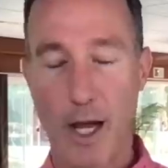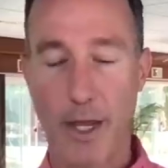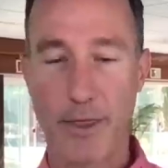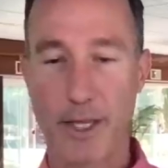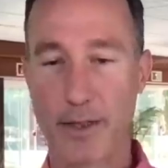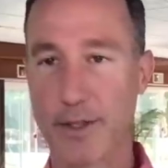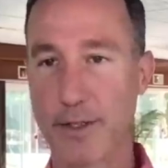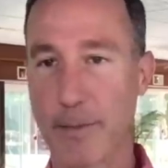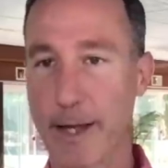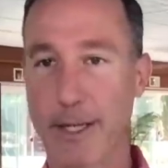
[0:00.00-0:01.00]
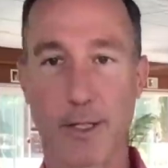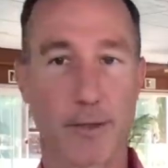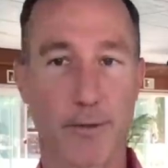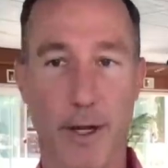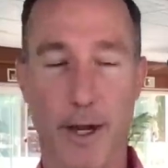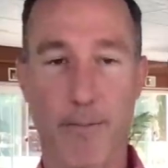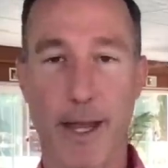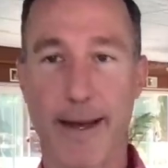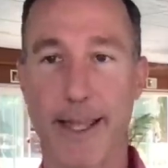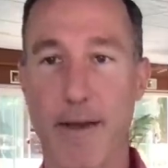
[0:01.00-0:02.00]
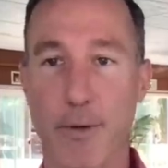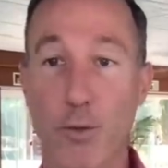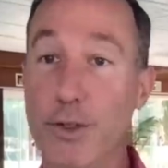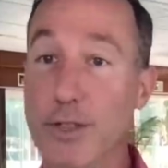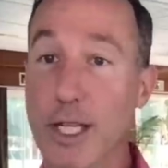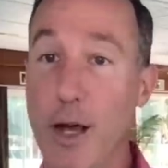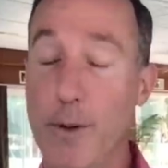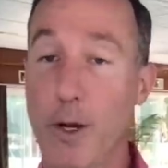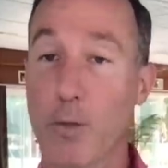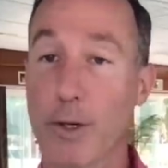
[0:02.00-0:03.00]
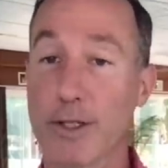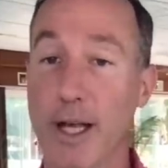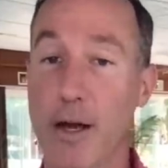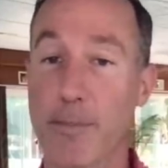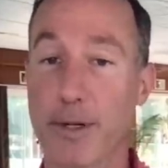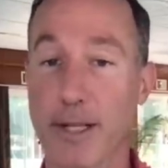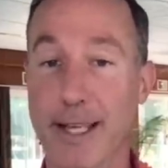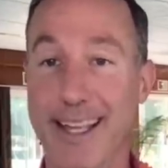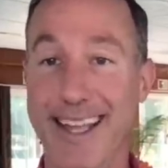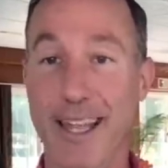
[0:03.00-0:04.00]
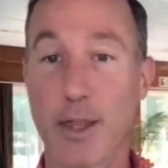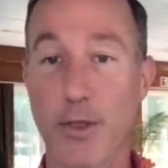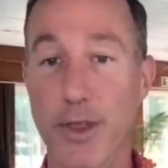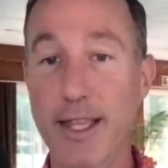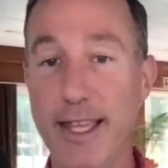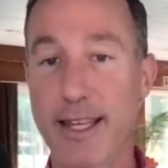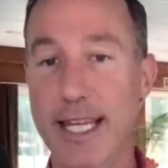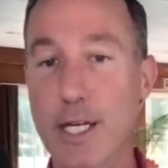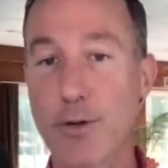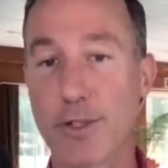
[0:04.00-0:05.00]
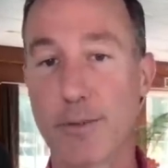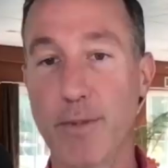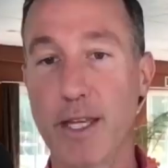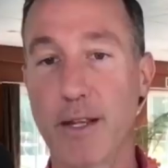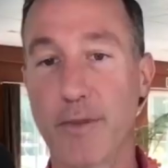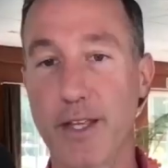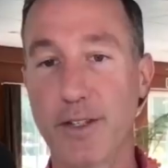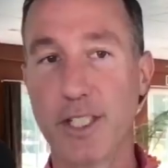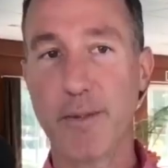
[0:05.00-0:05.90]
I think this is a match uh, made in heaven. We'll see how it all works out. But the thing that interests me is just